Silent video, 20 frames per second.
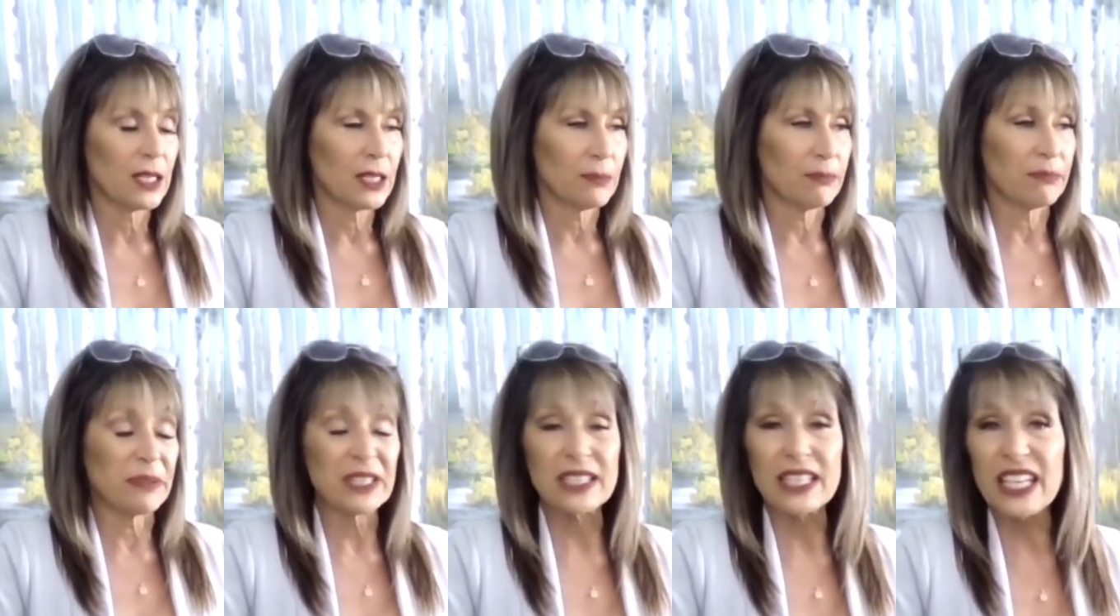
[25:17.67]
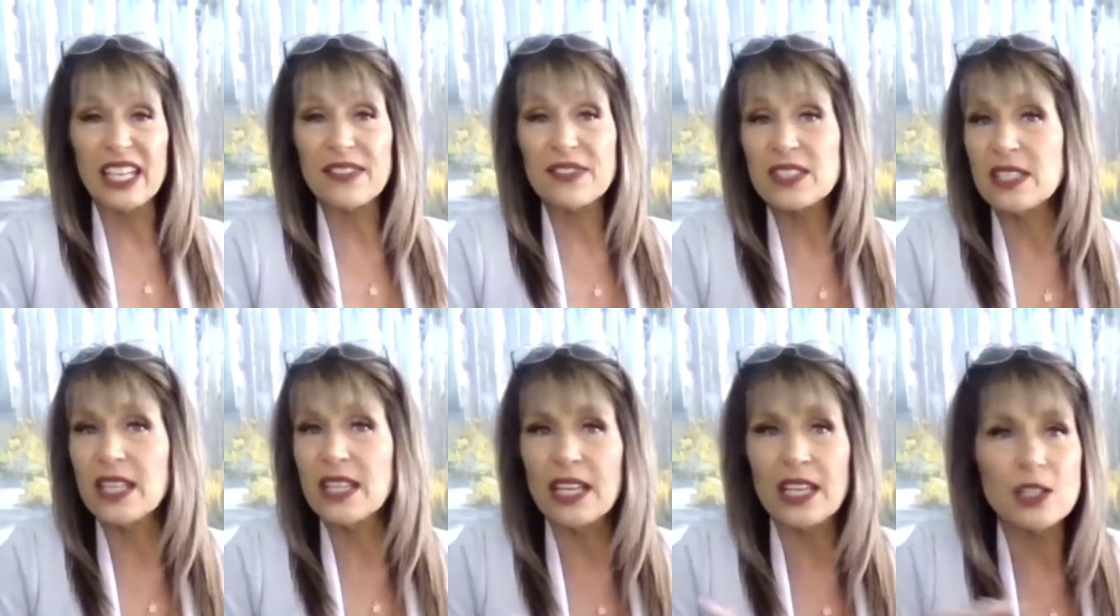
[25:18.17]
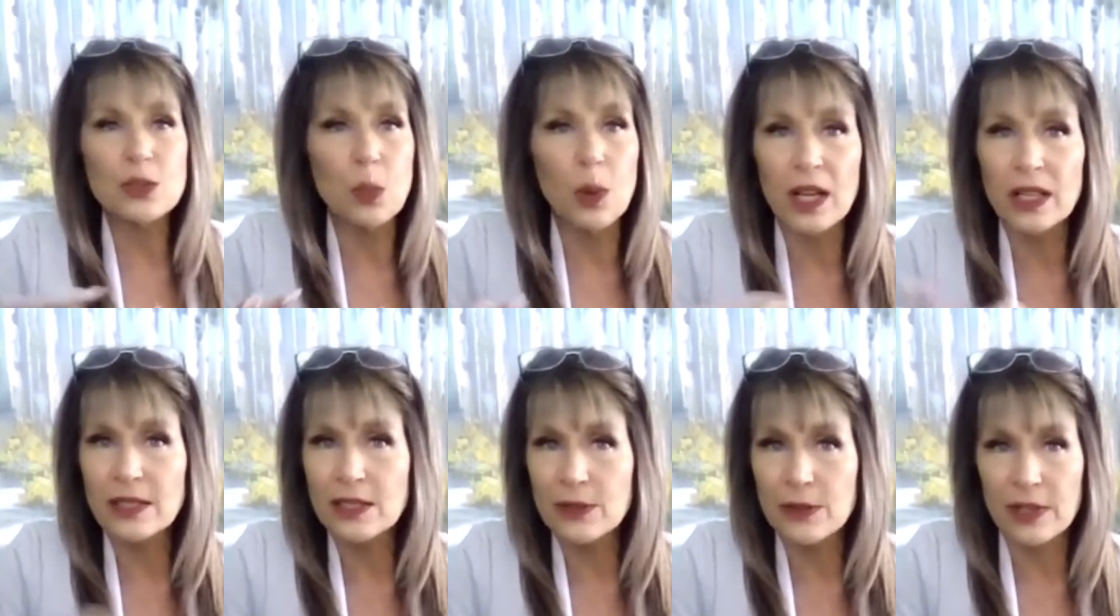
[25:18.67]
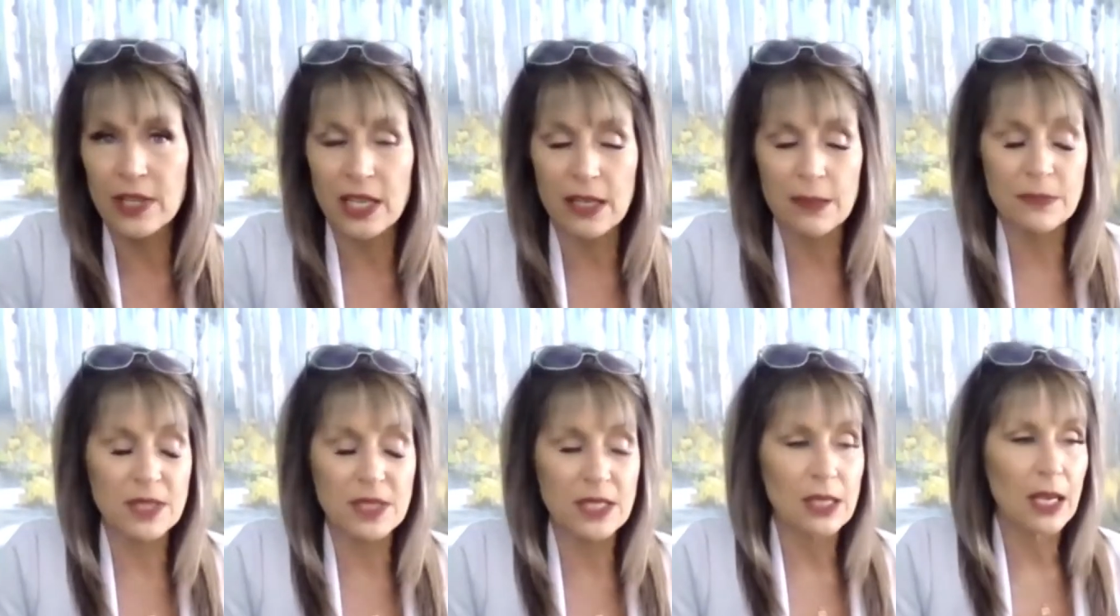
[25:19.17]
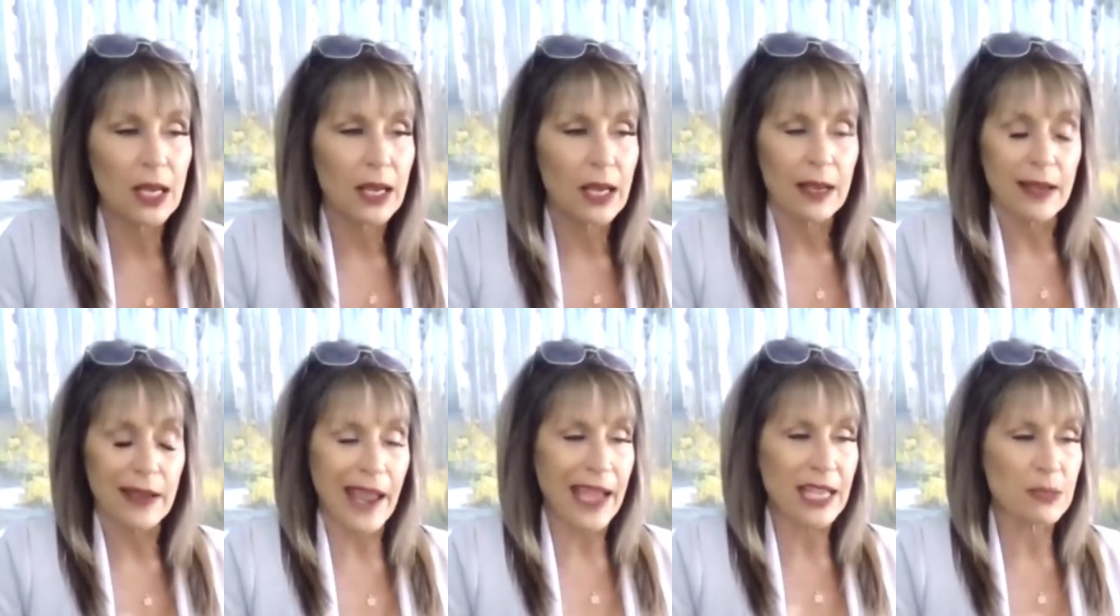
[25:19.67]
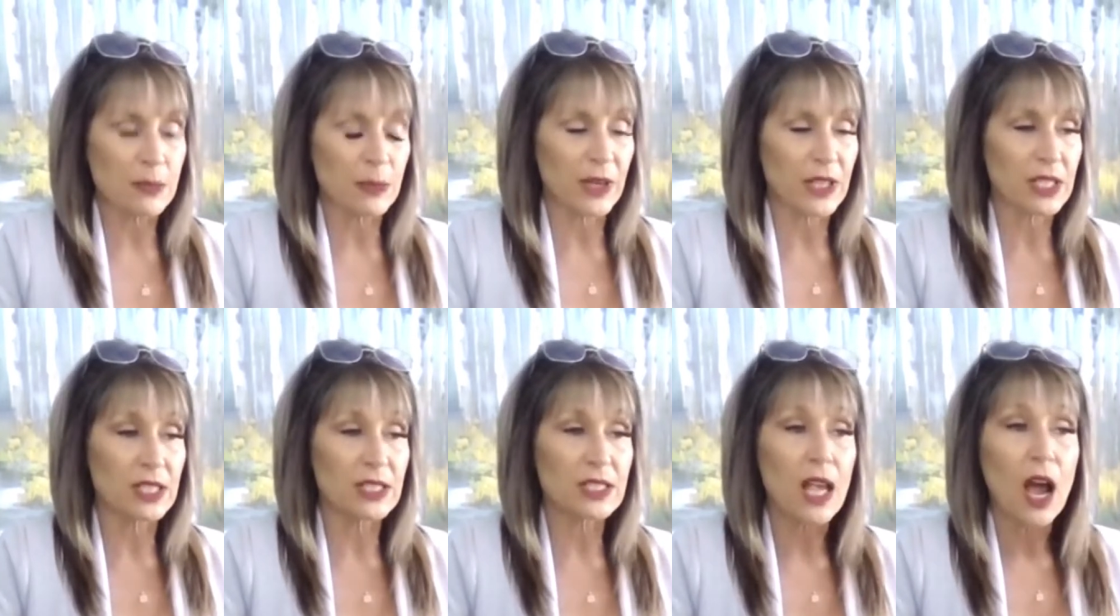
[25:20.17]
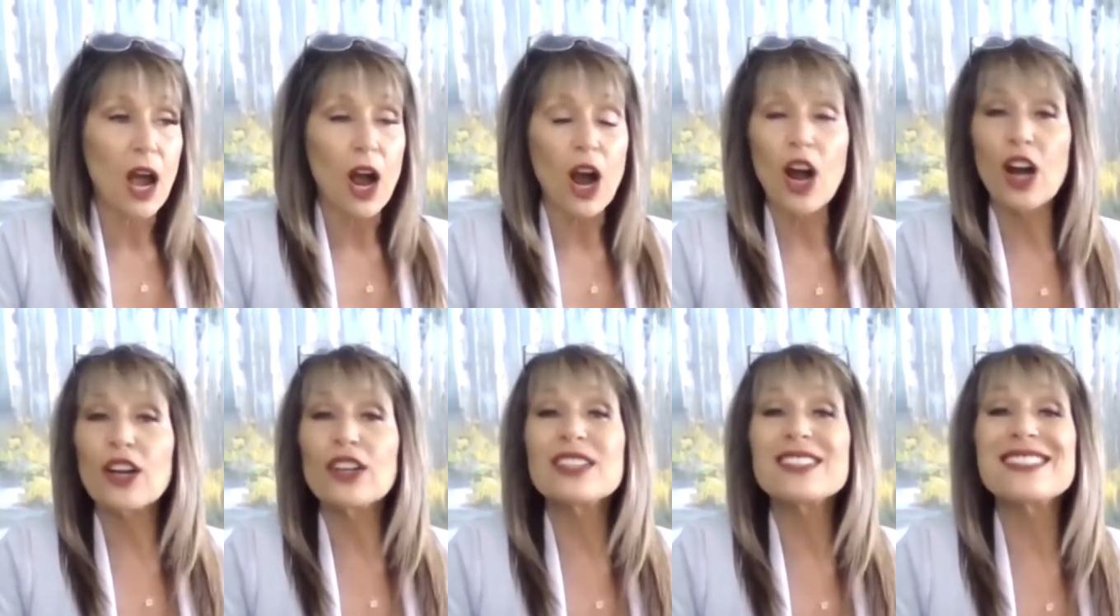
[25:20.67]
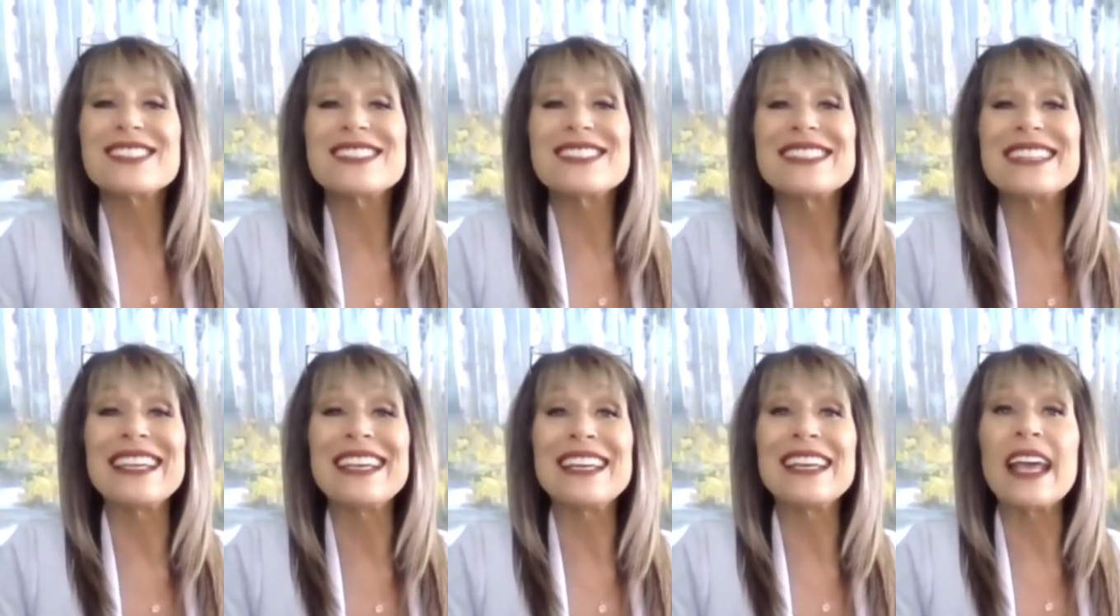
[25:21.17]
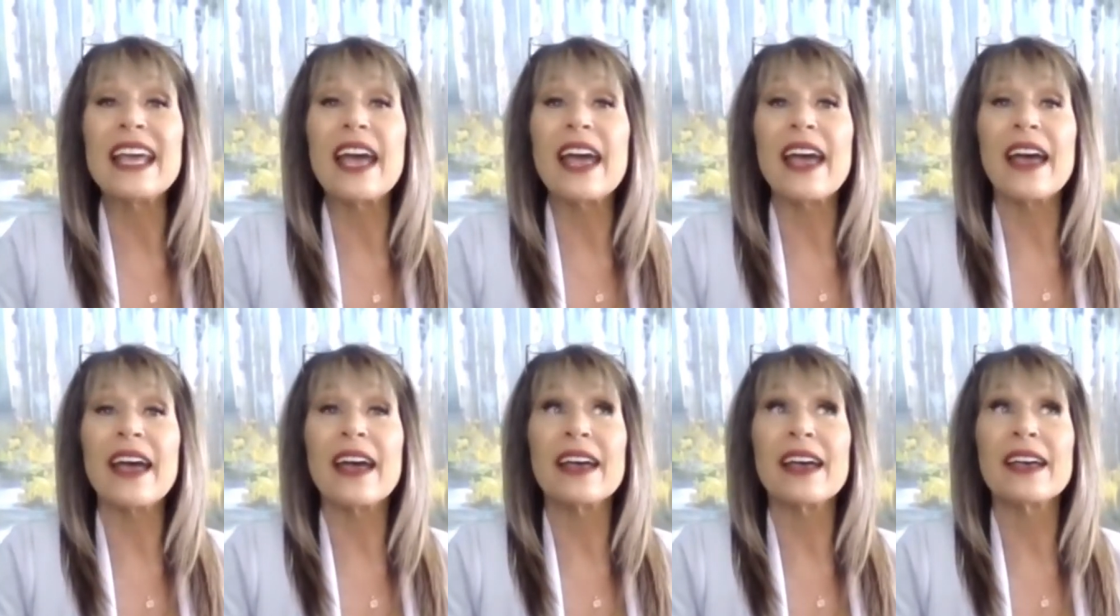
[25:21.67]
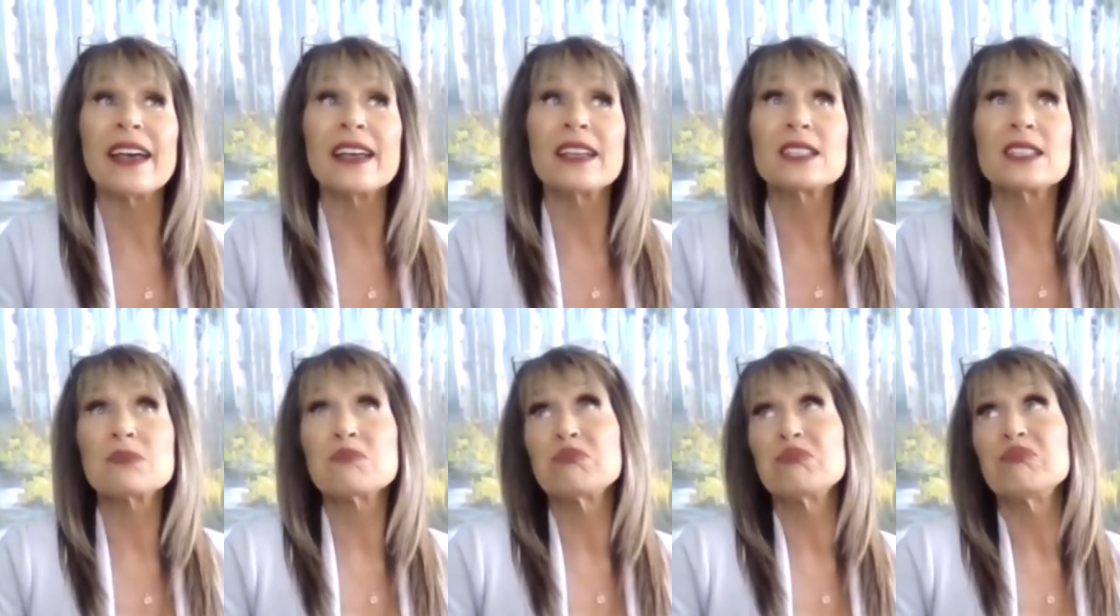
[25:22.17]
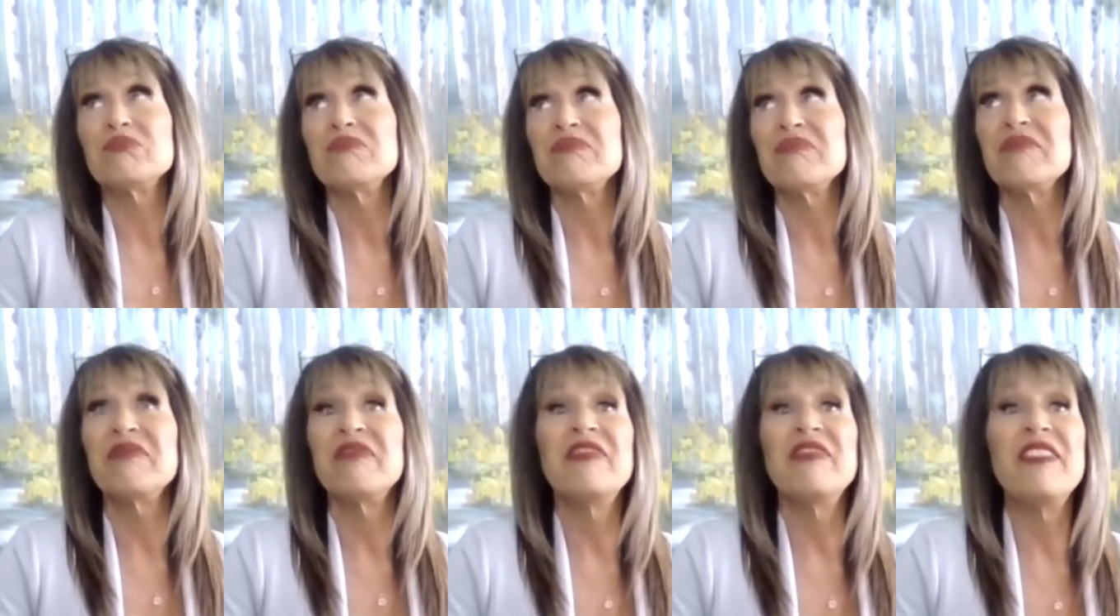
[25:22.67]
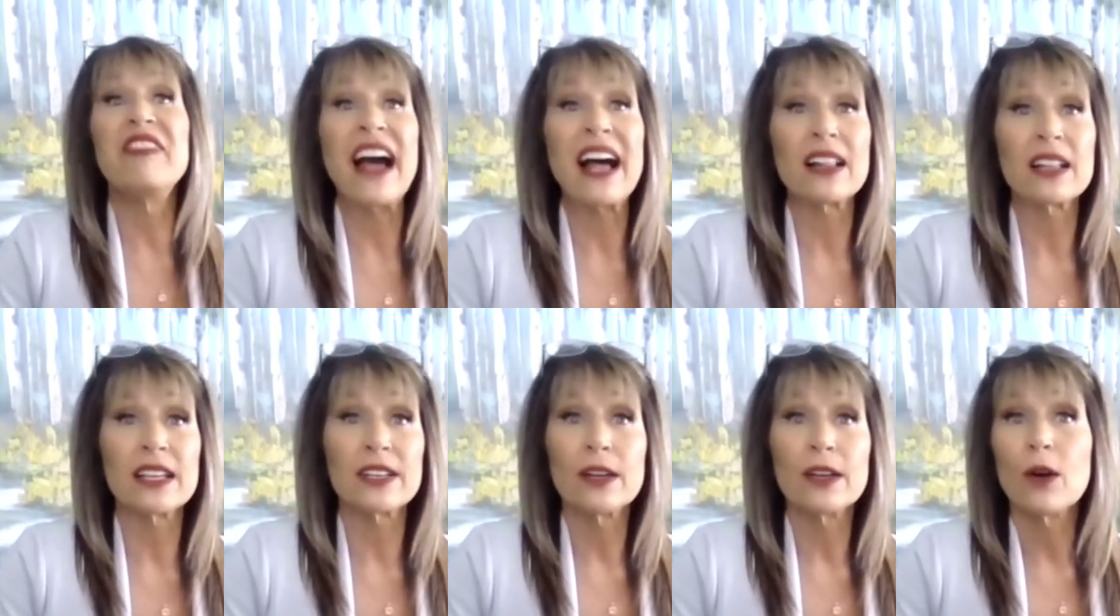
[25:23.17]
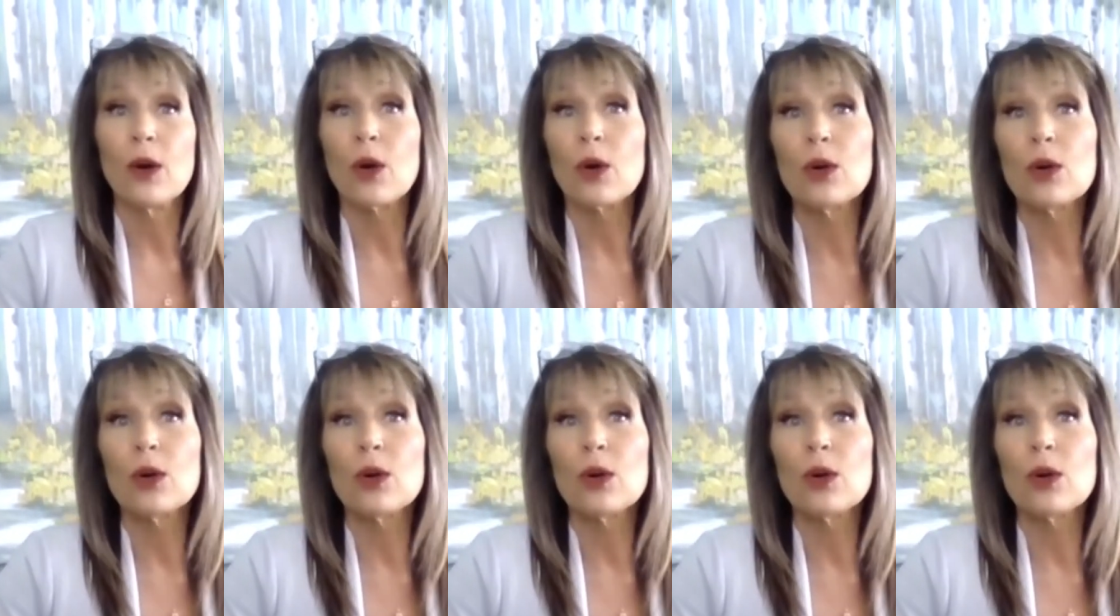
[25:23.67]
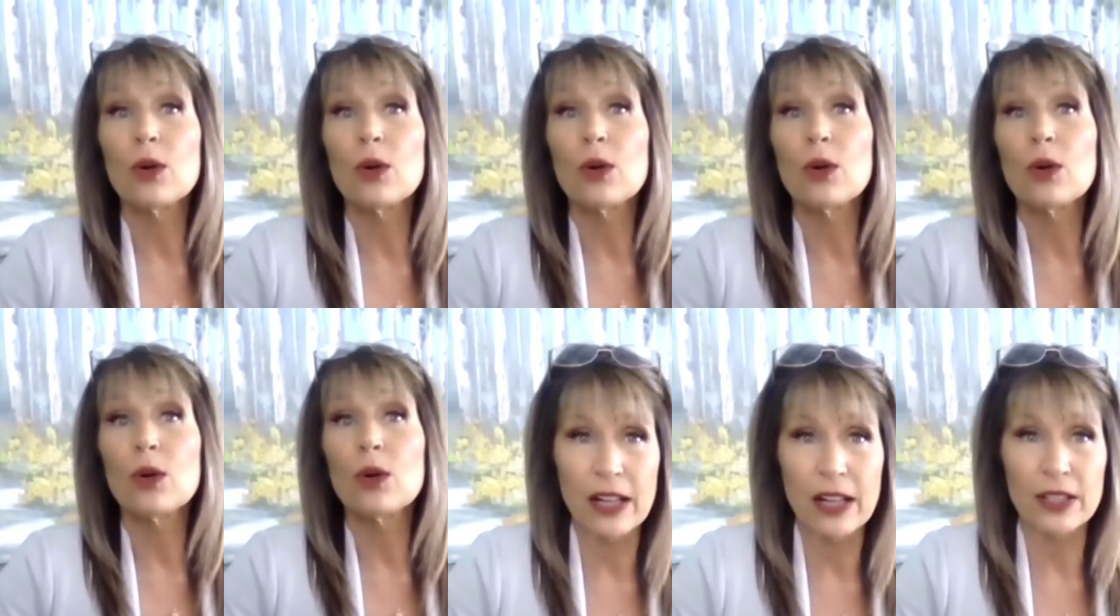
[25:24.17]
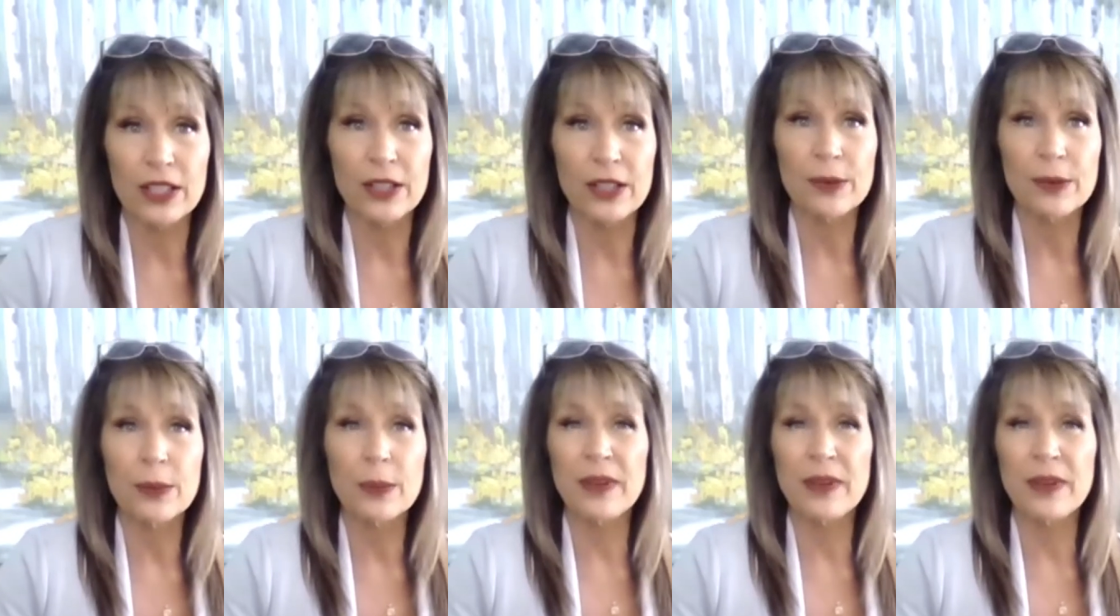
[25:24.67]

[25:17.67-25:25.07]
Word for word: beliefs, needs, wants, dreams, aspirations aren't seen as valid or holding any value.